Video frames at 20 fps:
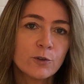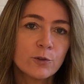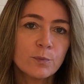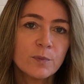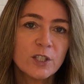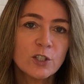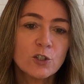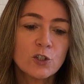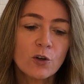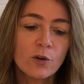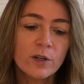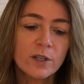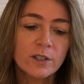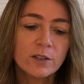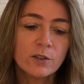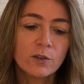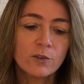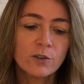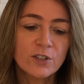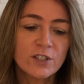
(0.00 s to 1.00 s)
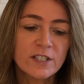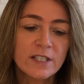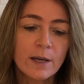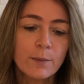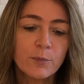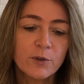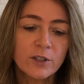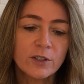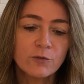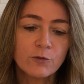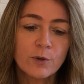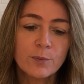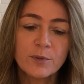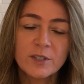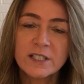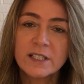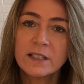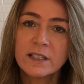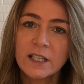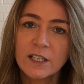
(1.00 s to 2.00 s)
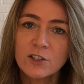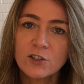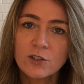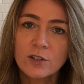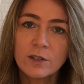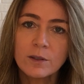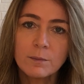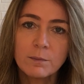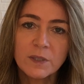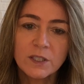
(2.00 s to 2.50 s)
would be joint or separate representation